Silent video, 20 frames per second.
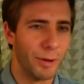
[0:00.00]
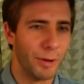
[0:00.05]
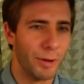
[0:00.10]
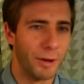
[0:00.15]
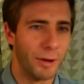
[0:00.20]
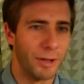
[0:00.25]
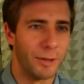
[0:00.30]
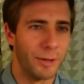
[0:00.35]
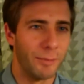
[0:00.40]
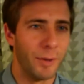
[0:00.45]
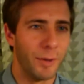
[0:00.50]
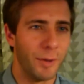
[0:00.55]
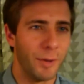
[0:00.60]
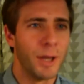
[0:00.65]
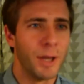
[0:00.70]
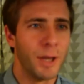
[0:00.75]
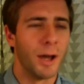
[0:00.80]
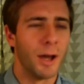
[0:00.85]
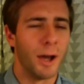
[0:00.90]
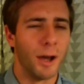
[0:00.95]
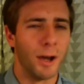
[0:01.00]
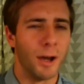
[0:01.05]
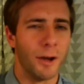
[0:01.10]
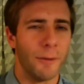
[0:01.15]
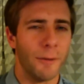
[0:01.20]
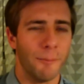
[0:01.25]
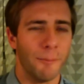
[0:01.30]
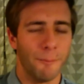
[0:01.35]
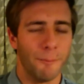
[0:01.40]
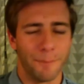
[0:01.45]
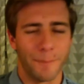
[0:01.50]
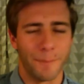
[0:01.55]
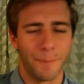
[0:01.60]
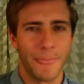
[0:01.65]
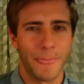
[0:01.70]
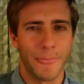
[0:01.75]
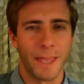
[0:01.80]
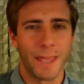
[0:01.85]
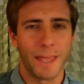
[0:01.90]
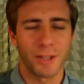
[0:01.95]
him,
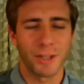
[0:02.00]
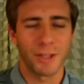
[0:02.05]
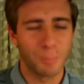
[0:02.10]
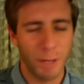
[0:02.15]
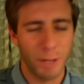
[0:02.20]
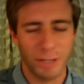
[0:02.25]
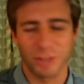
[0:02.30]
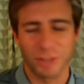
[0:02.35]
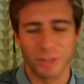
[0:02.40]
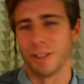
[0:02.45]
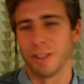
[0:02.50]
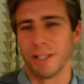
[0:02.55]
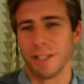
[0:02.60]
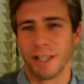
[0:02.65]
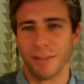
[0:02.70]
especially